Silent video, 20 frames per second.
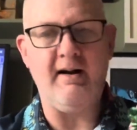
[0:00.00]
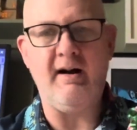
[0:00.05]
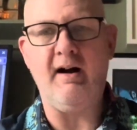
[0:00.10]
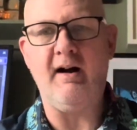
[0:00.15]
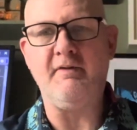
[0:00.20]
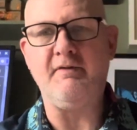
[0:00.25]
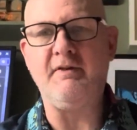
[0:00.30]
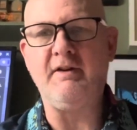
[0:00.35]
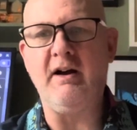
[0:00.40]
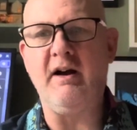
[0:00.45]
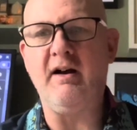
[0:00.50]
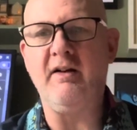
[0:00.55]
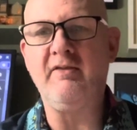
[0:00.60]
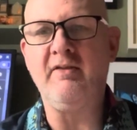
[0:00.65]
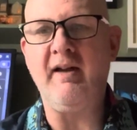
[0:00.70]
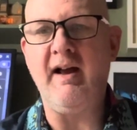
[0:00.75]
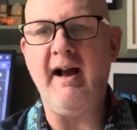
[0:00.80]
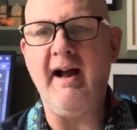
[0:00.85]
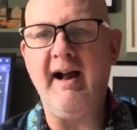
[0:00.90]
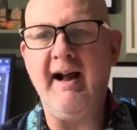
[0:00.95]
I've got
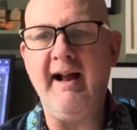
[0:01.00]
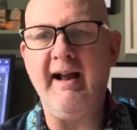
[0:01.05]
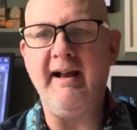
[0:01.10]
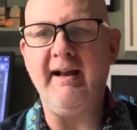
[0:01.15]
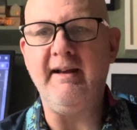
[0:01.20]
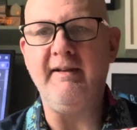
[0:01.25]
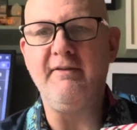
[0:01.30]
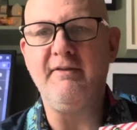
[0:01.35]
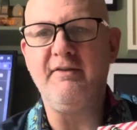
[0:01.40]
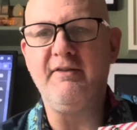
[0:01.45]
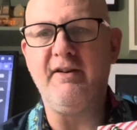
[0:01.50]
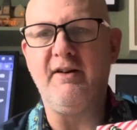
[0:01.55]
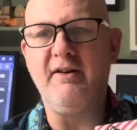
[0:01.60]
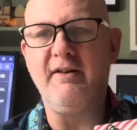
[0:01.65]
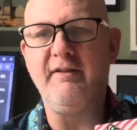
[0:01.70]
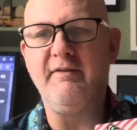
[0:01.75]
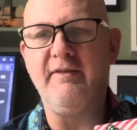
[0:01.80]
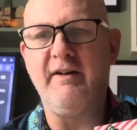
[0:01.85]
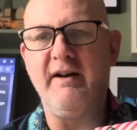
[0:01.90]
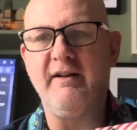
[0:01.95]
a
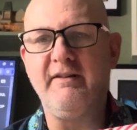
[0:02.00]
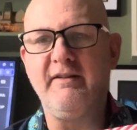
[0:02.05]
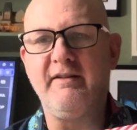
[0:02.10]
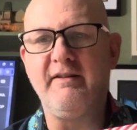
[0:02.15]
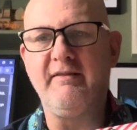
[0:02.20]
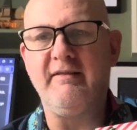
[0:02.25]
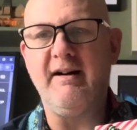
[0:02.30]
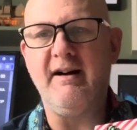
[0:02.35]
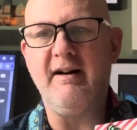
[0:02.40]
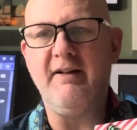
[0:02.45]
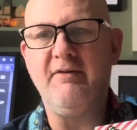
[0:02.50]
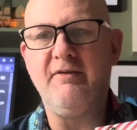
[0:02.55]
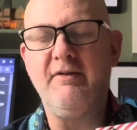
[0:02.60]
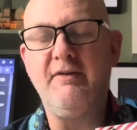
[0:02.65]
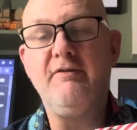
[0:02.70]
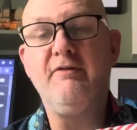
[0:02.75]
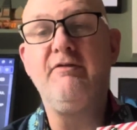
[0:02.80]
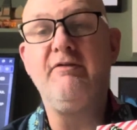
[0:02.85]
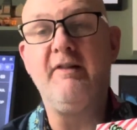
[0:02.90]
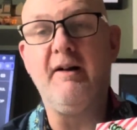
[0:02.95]
signed photograph
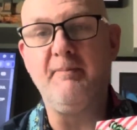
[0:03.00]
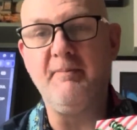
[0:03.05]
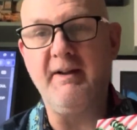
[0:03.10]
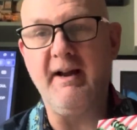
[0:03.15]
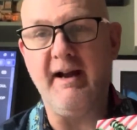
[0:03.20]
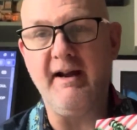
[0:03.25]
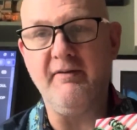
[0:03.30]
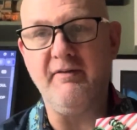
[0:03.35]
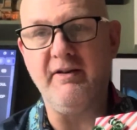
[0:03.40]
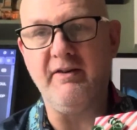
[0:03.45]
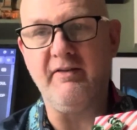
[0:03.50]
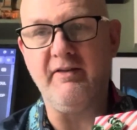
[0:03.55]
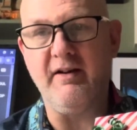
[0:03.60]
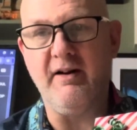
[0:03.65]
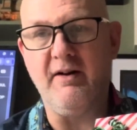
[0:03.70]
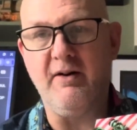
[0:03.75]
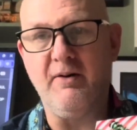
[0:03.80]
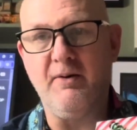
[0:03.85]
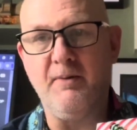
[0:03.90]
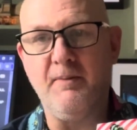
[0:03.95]
from David
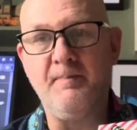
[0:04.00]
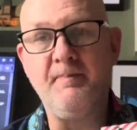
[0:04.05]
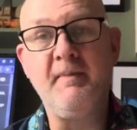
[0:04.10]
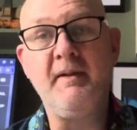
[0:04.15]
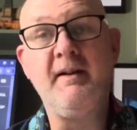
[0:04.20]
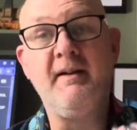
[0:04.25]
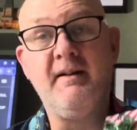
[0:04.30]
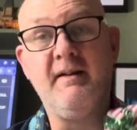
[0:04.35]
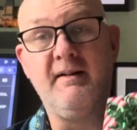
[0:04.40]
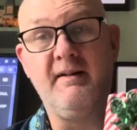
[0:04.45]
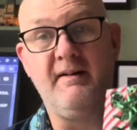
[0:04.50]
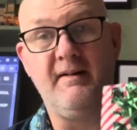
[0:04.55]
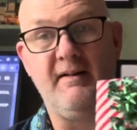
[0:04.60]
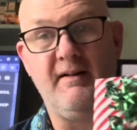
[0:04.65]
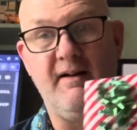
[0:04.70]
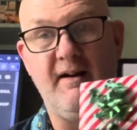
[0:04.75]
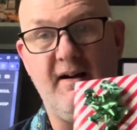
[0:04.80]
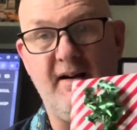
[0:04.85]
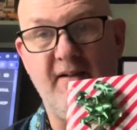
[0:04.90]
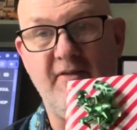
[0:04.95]
Soul
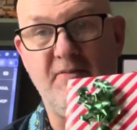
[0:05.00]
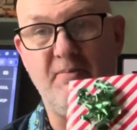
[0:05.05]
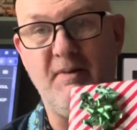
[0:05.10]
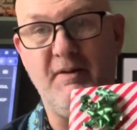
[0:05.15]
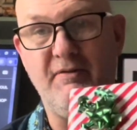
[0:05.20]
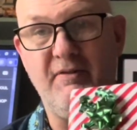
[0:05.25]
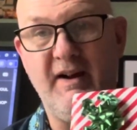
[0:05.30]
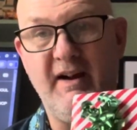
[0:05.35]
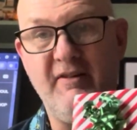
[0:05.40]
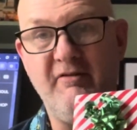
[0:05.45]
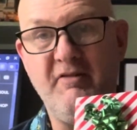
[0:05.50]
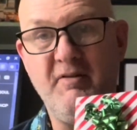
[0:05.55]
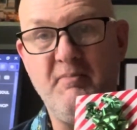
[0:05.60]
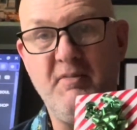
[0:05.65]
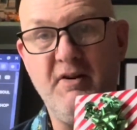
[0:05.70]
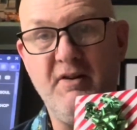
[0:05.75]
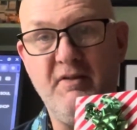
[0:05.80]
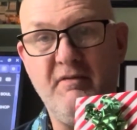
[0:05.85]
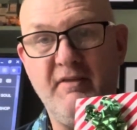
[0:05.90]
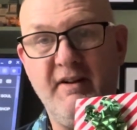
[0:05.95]
of my favourite
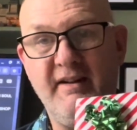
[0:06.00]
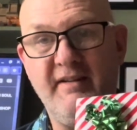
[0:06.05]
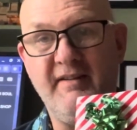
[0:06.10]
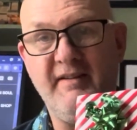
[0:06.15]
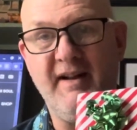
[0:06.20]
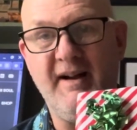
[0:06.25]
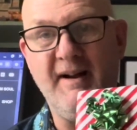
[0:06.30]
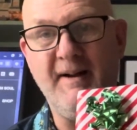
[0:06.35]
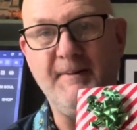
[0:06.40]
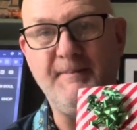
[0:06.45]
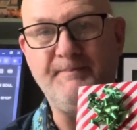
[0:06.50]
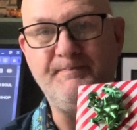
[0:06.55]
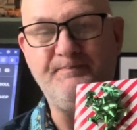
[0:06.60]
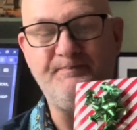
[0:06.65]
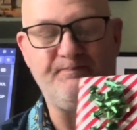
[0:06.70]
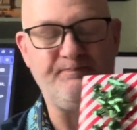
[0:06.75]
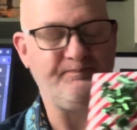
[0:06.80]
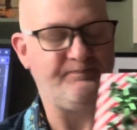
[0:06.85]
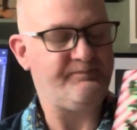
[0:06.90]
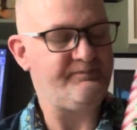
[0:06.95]
movie, so
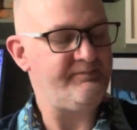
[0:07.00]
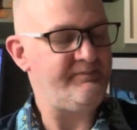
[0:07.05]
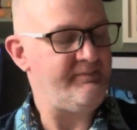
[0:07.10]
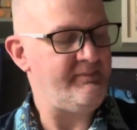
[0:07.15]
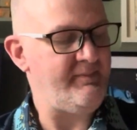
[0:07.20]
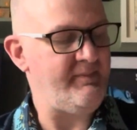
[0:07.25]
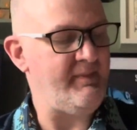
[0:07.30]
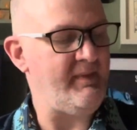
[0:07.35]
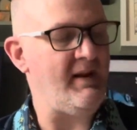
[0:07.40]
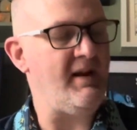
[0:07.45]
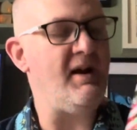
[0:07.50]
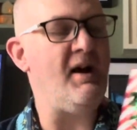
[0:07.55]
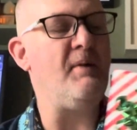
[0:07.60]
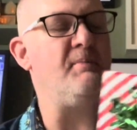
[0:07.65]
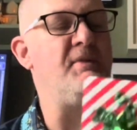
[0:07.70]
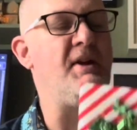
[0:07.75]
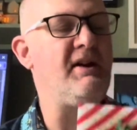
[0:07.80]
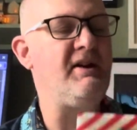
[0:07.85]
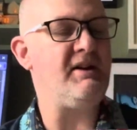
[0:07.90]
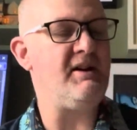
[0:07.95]
I'm
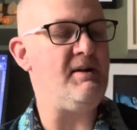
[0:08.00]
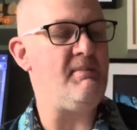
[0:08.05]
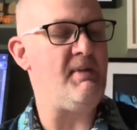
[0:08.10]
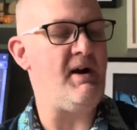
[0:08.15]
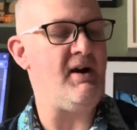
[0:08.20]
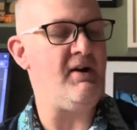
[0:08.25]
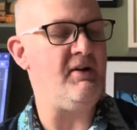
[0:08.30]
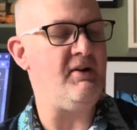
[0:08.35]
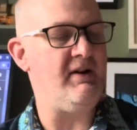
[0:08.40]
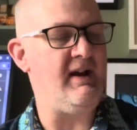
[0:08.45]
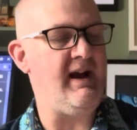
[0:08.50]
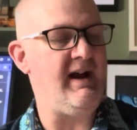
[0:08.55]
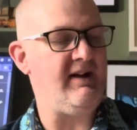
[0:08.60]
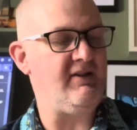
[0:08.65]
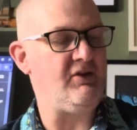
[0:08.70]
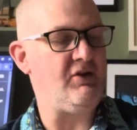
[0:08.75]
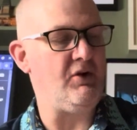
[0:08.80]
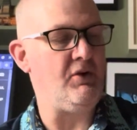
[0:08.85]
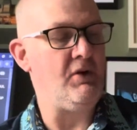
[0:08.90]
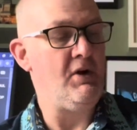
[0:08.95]
not going to moan
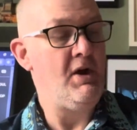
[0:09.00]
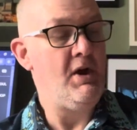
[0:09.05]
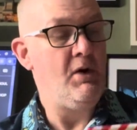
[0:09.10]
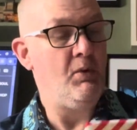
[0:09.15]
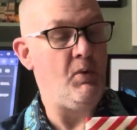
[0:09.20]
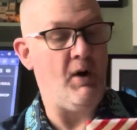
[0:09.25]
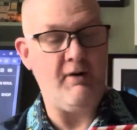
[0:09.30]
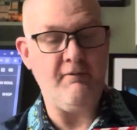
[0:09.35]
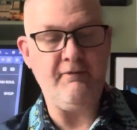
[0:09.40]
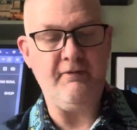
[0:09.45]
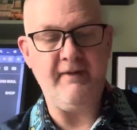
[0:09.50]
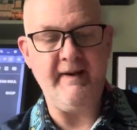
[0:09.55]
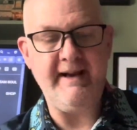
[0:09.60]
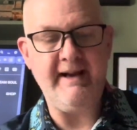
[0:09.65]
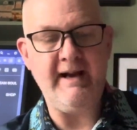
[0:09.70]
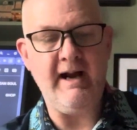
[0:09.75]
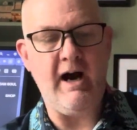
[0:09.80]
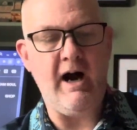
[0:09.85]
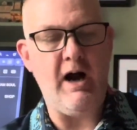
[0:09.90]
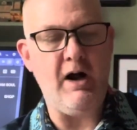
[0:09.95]
at all. One
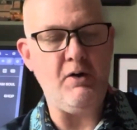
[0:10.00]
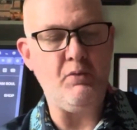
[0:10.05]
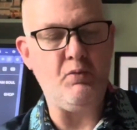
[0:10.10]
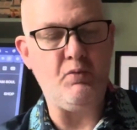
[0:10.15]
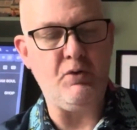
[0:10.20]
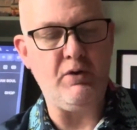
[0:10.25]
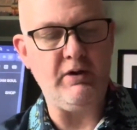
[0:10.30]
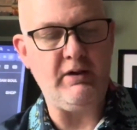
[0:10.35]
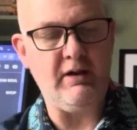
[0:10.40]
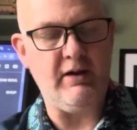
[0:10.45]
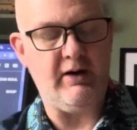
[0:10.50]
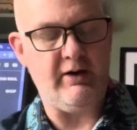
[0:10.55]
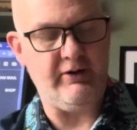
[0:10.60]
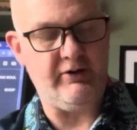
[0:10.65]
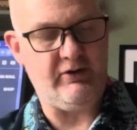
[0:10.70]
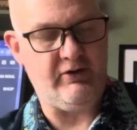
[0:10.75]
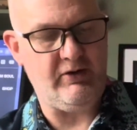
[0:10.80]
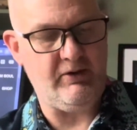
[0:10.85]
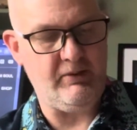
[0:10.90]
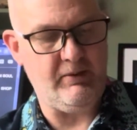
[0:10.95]
thing I would like
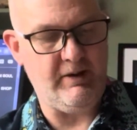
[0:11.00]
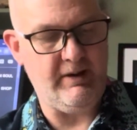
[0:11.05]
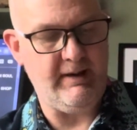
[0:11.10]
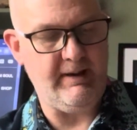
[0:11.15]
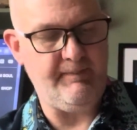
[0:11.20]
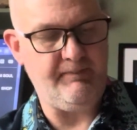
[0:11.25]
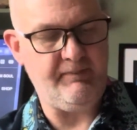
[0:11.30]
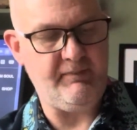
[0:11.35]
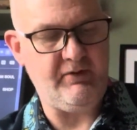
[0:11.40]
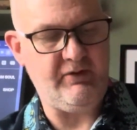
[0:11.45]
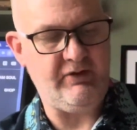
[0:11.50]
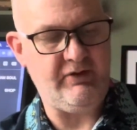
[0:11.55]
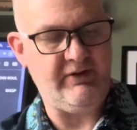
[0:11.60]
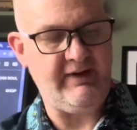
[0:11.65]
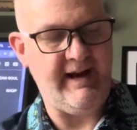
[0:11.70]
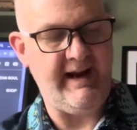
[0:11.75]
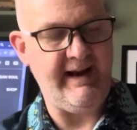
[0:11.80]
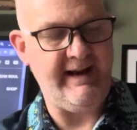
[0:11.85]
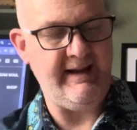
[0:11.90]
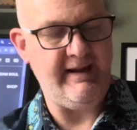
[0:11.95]
to
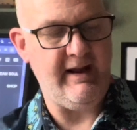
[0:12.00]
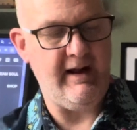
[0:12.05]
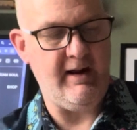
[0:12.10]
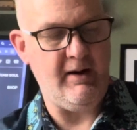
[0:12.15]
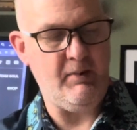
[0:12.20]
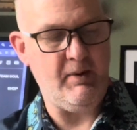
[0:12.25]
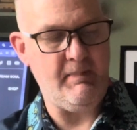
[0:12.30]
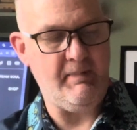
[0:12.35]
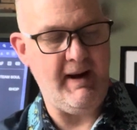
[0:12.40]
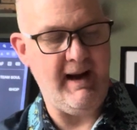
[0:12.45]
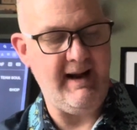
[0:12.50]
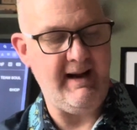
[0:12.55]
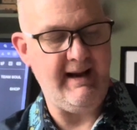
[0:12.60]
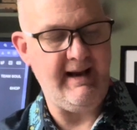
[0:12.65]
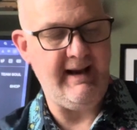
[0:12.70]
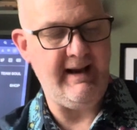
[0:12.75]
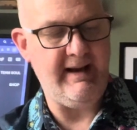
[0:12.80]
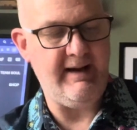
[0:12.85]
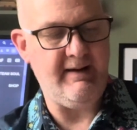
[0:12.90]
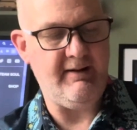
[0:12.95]
say, though, about
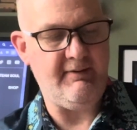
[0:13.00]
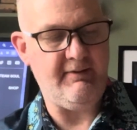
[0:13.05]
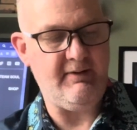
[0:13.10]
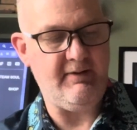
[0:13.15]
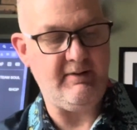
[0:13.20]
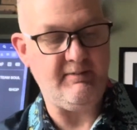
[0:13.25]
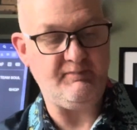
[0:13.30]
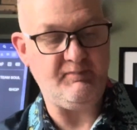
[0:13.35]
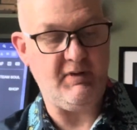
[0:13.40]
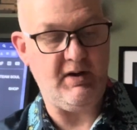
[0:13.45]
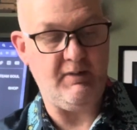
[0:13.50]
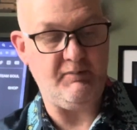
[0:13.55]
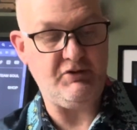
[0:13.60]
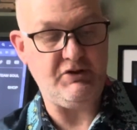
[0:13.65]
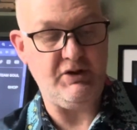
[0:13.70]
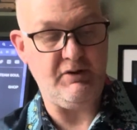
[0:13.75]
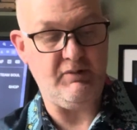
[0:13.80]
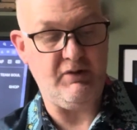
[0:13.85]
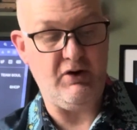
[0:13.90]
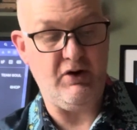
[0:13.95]
it, and I'm
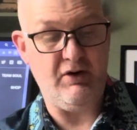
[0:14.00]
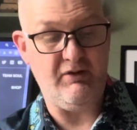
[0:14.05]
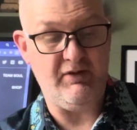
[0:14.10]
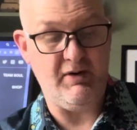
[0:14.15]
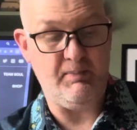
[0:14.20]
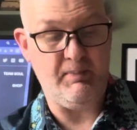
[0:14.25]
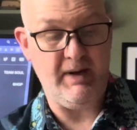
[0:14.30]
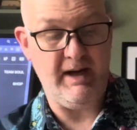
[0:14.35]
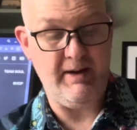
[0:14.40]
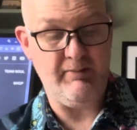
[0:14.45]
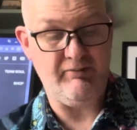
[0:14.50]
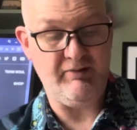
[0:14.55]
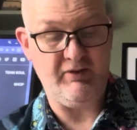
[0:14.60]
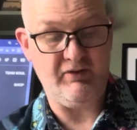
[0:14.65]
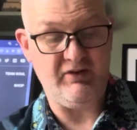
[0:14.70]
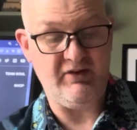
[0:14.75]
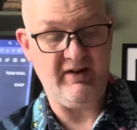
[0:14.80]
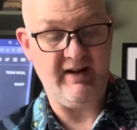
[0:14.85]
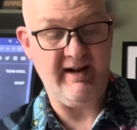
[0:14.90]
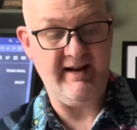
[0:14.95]
sure other people have
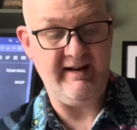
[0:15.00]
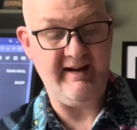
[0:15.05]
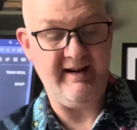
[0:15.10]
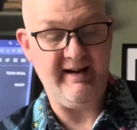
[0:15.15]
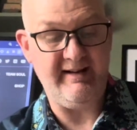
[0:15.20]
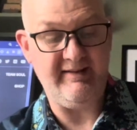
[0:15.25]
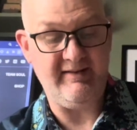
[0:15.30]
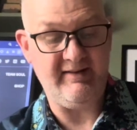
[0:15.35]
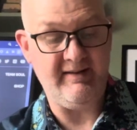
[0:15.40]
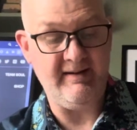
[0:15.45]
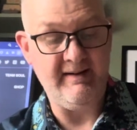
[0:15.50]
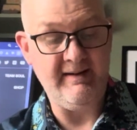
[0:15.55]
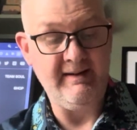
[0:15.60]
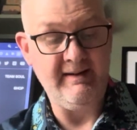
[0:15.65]
said it,